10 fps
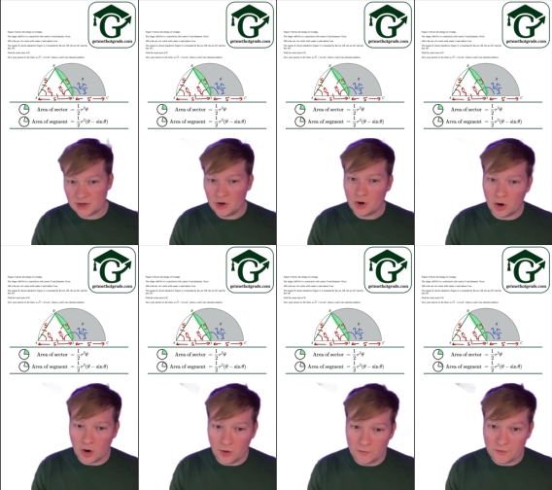
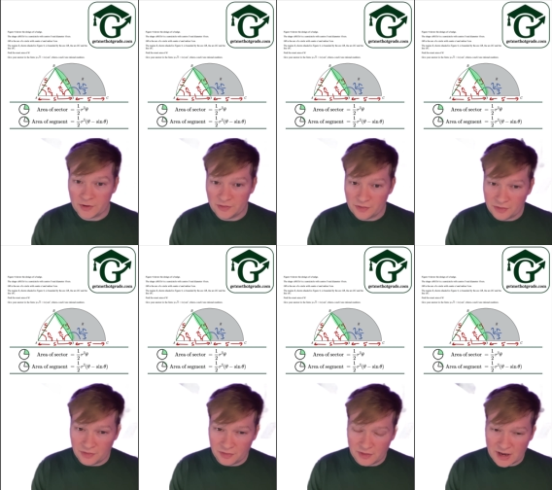of
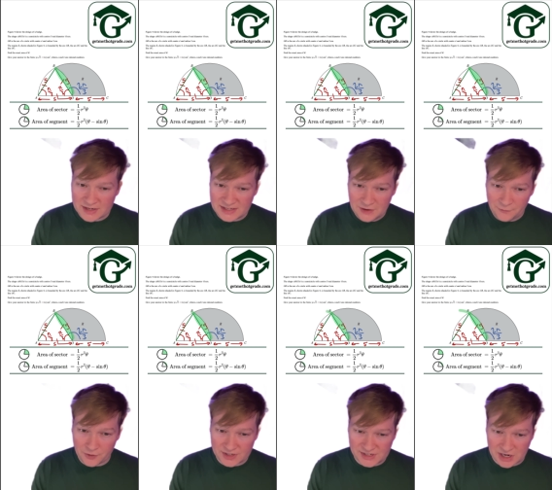a different
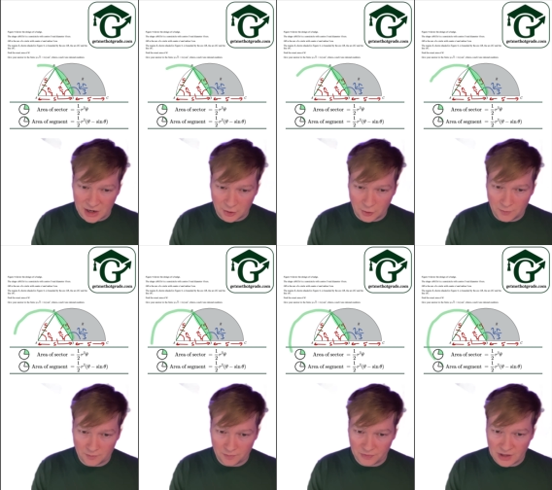circle,
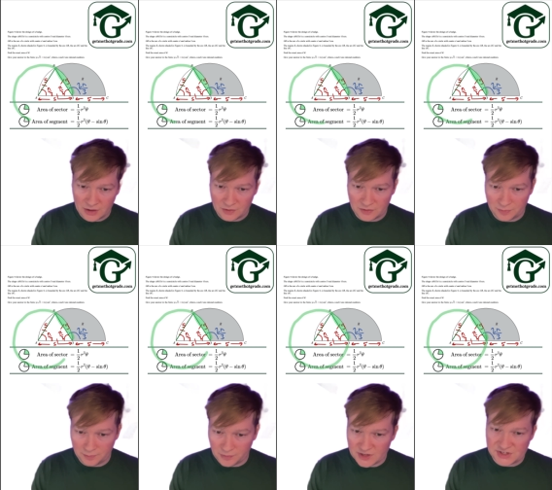
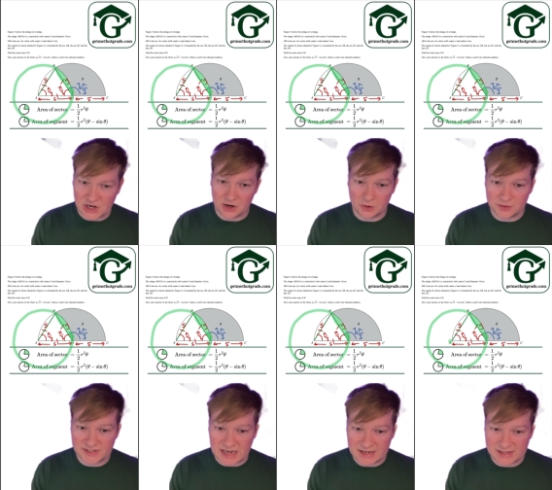the circle
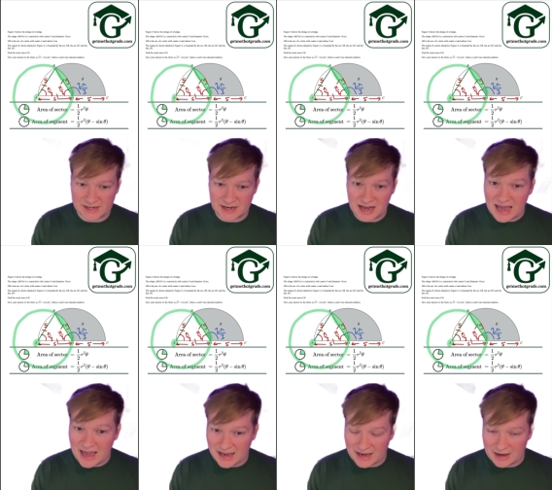centered at A.